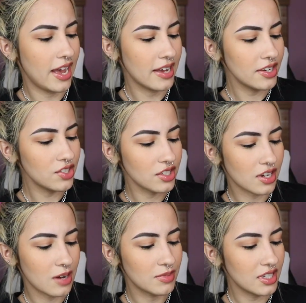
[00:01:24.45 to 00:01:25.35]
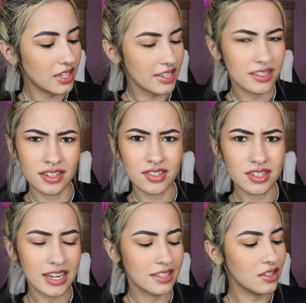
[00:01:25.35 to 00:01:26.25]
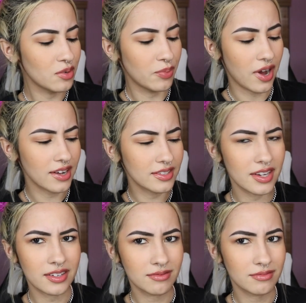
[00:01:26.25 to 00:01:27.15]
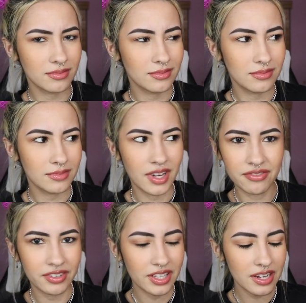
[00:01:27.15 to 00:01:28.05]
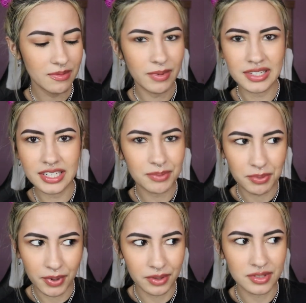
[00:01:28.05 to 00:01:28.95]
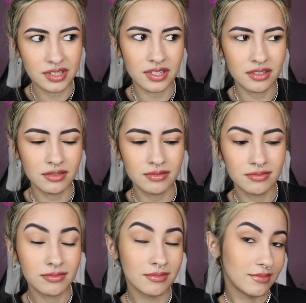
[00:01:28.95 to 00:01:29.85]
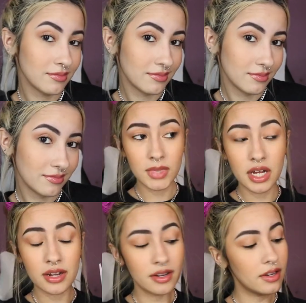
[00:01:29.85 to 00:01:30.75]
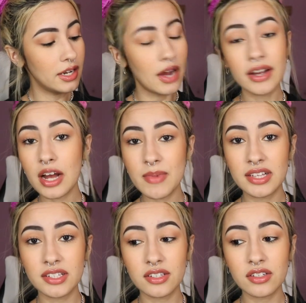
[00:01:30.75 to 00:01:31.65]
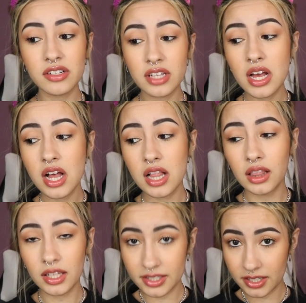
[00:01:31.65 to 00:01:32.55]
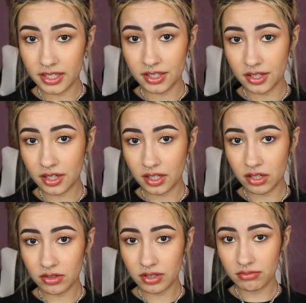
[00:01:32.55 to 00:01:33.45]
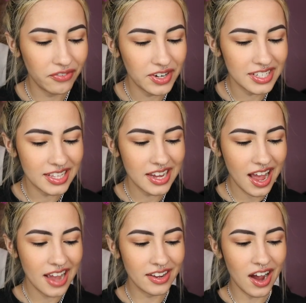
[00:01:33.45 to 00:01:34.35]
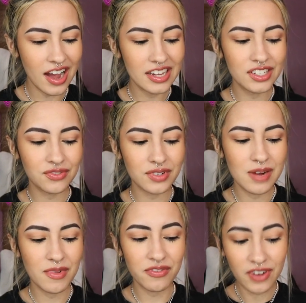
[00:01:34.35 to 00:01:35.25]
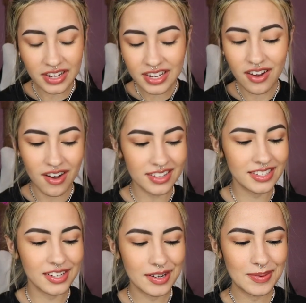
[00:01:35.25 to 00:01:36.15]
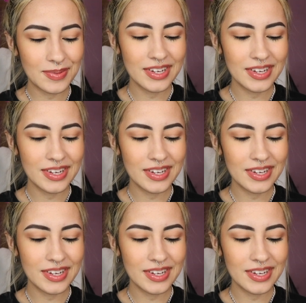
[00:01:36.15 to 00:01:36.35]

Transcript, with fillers: And it just comes in like such a nice little box. Like, I feel like I'm about to get proposed to. Now I got my scissors let's get into the clothes. First thing I got is from Fucking Awesome.